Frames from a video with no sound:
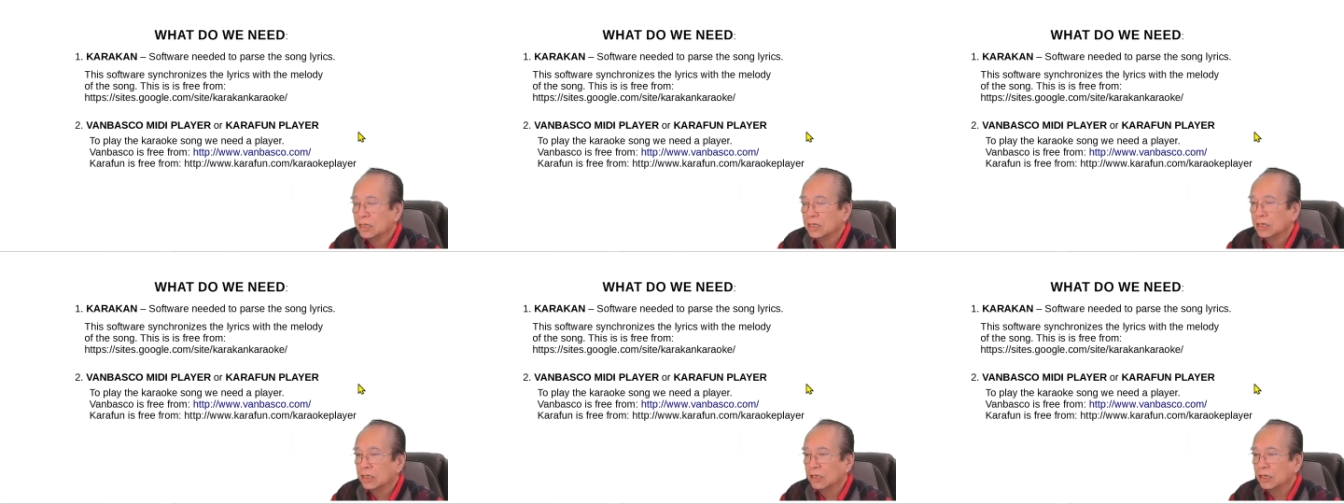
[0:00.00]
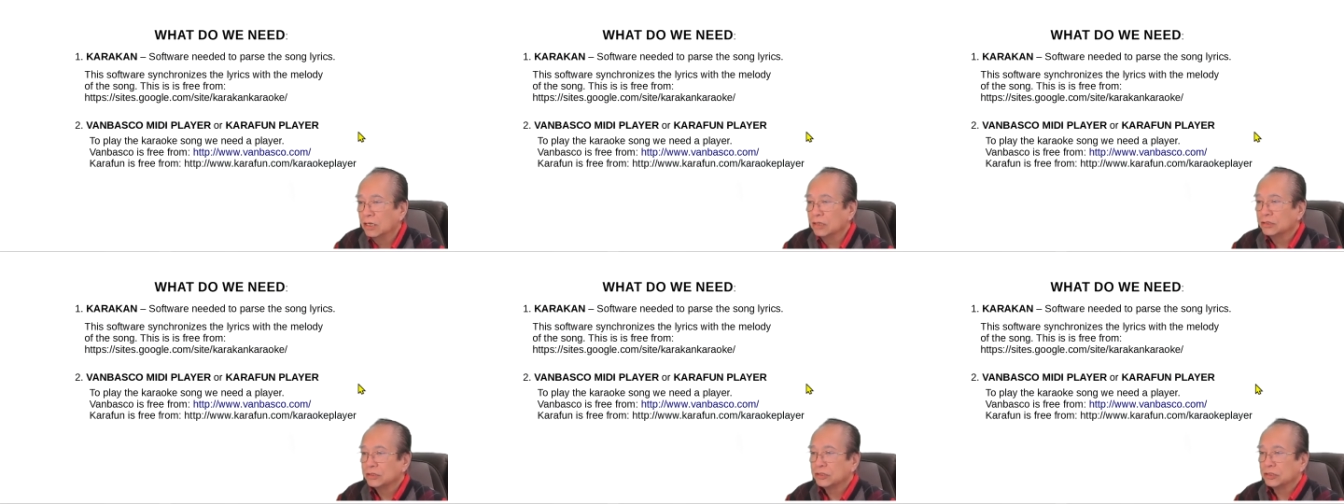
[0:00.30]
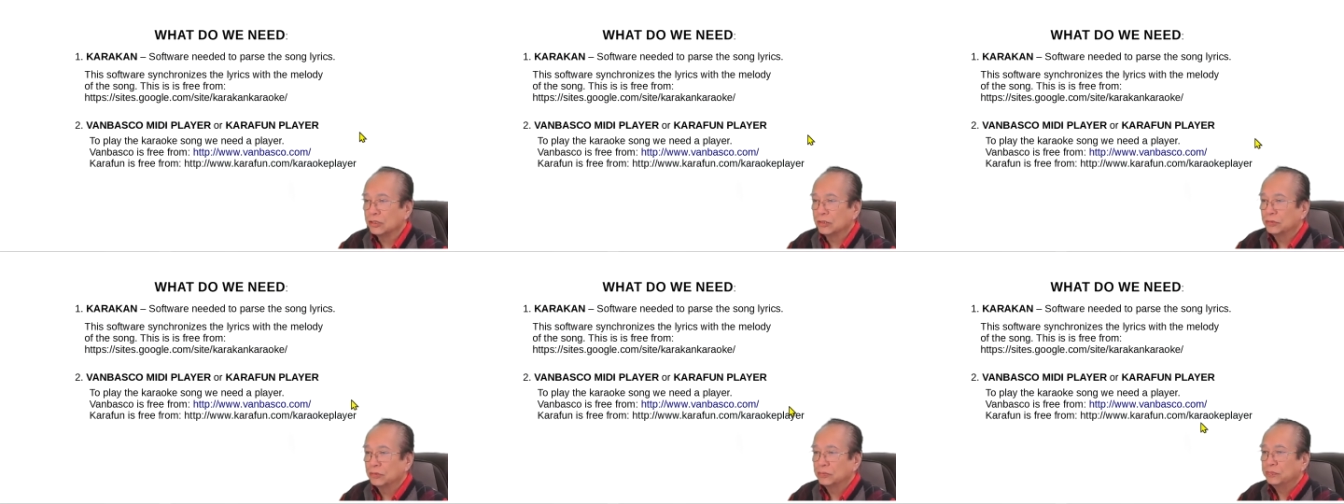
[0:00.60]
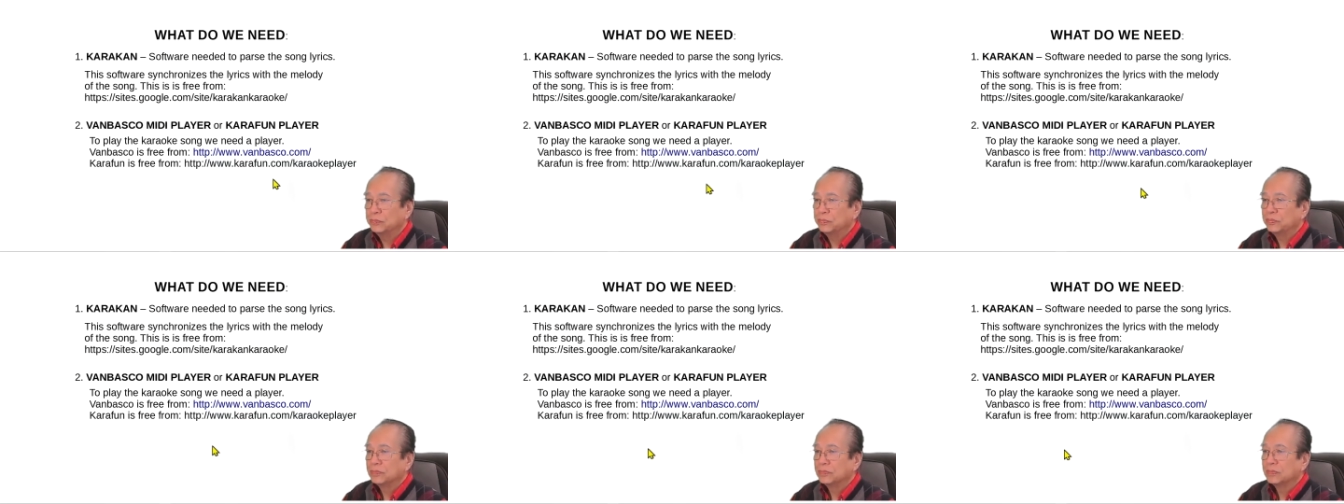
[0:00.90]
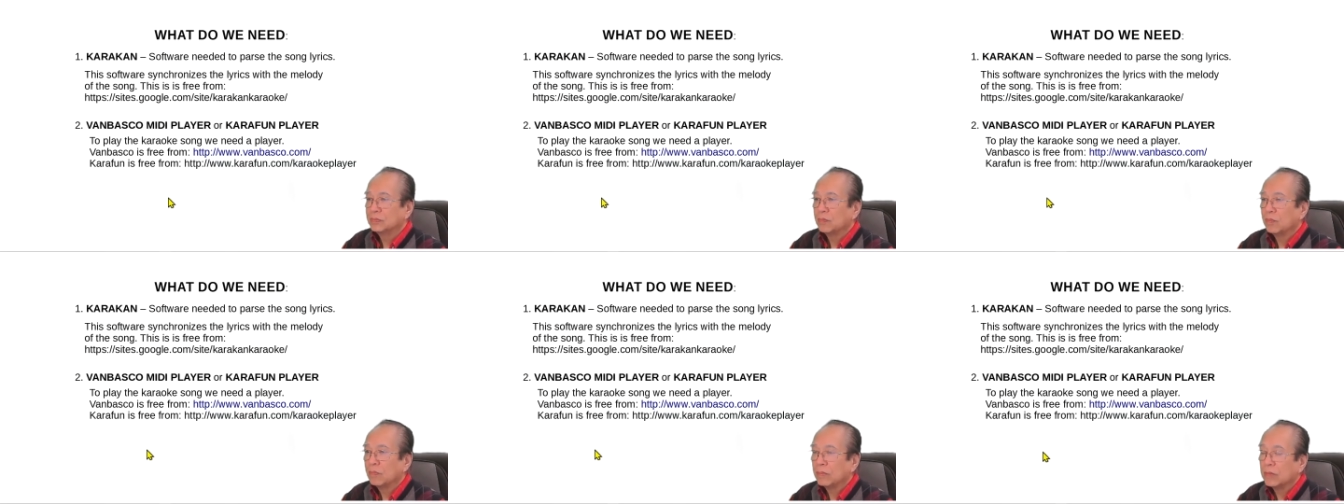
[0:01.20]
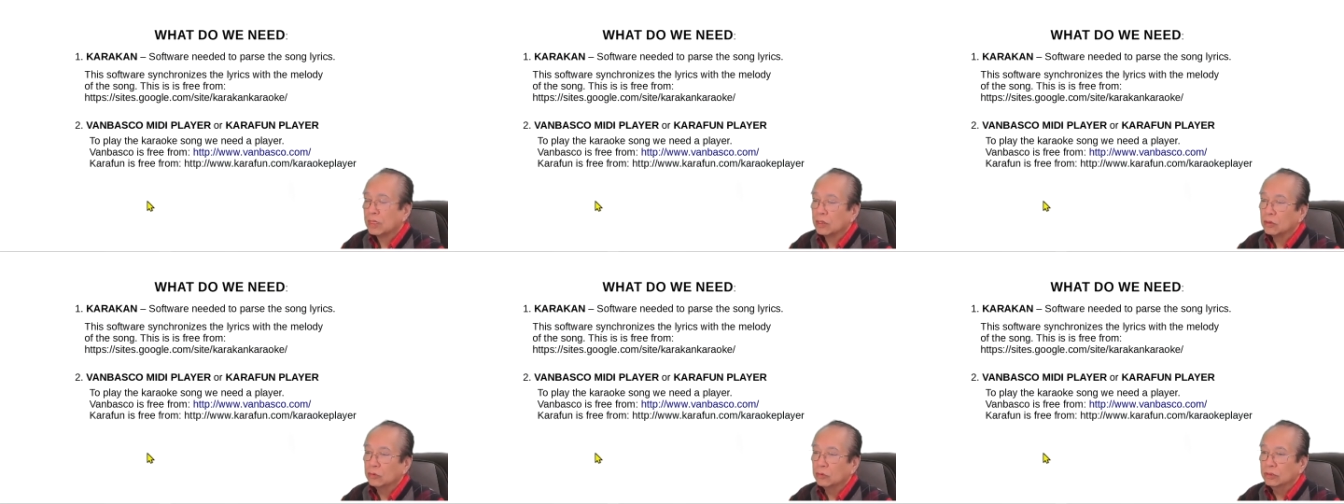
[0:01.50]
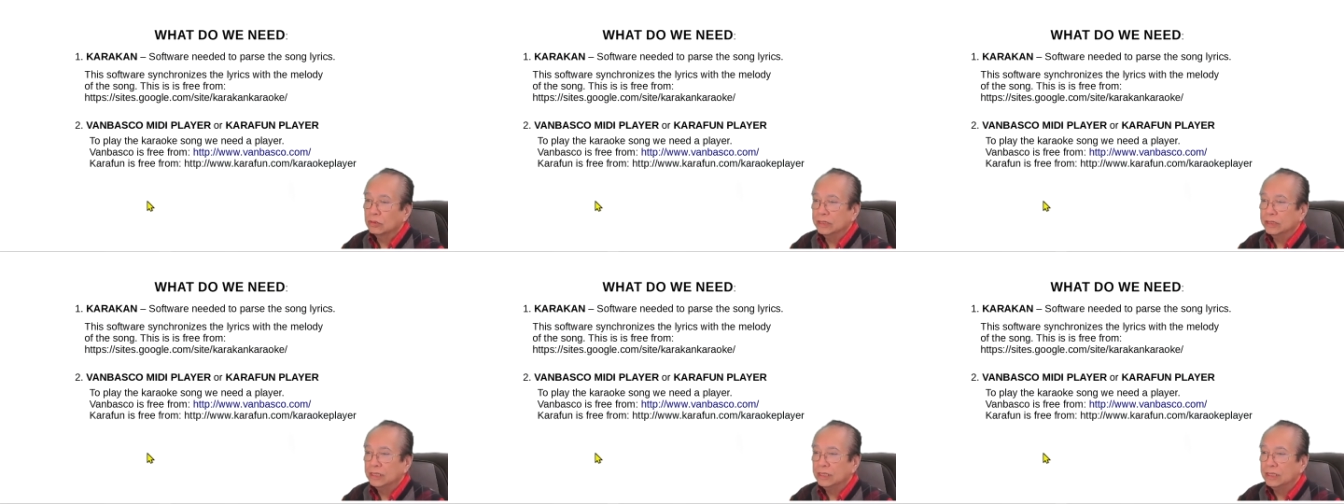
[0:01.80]
Also, we'll
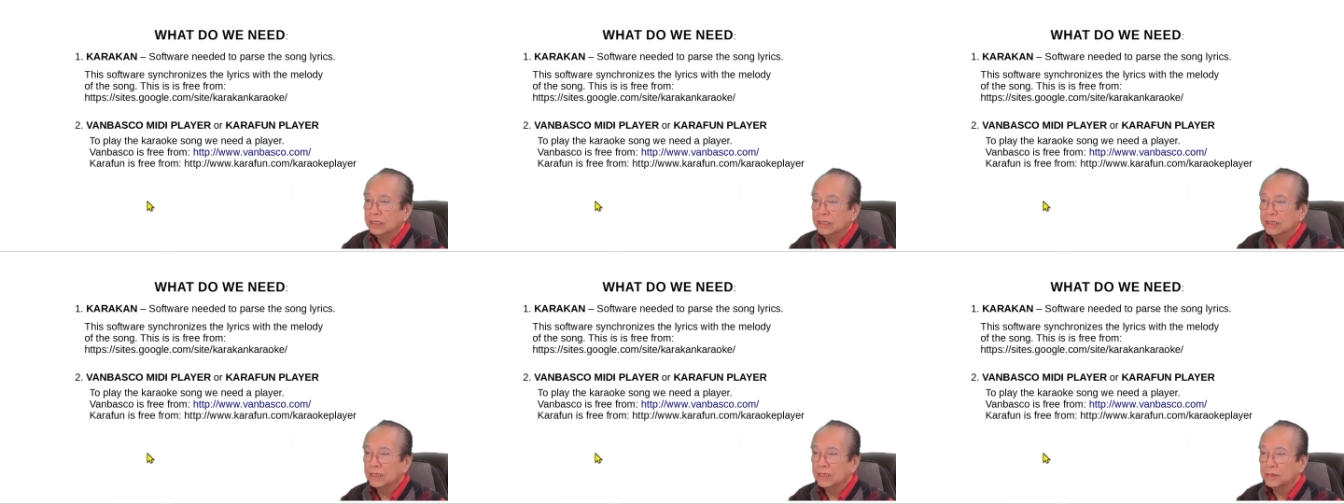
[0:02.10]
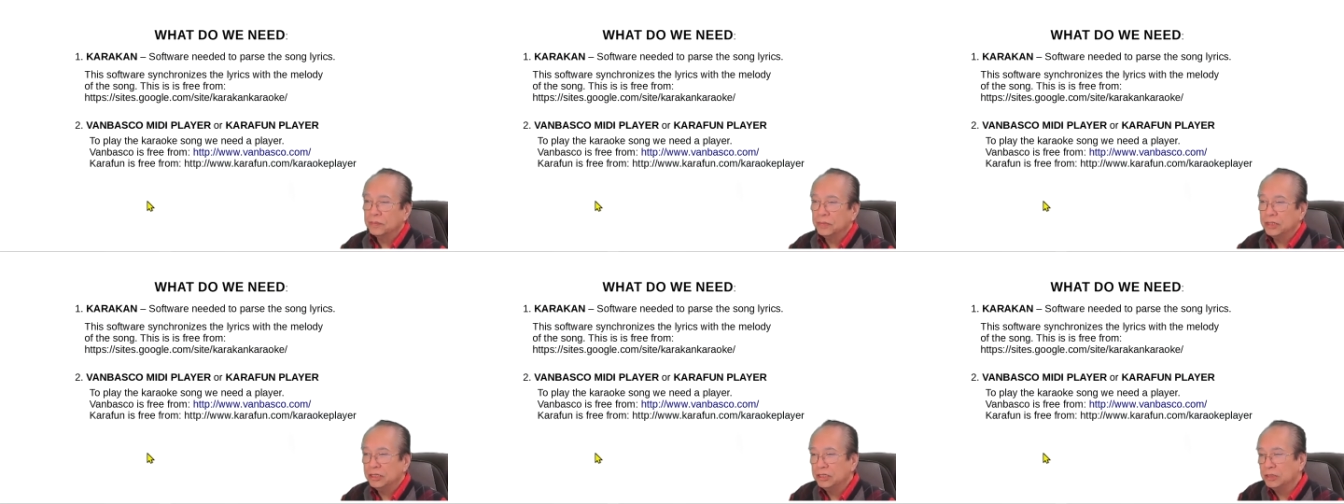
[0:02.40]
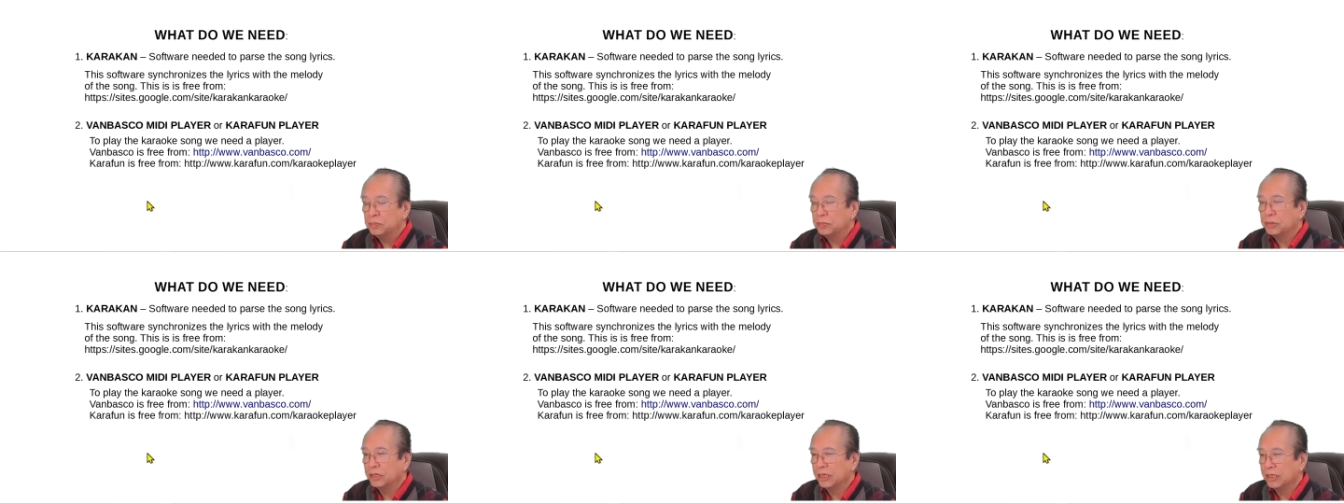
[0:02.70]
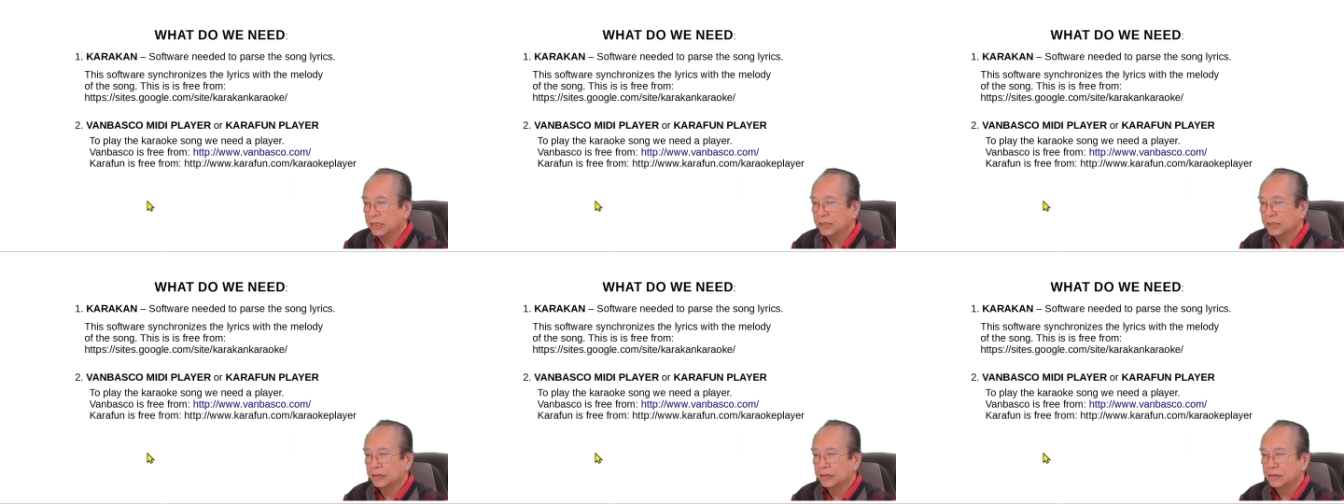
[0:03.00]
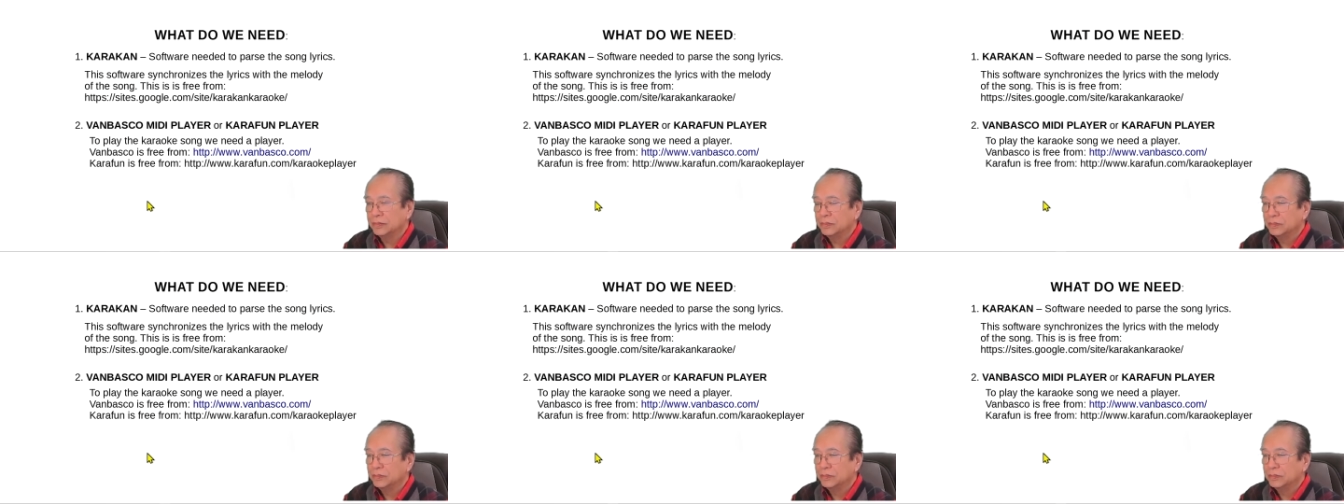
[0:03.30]
need a MIDI player.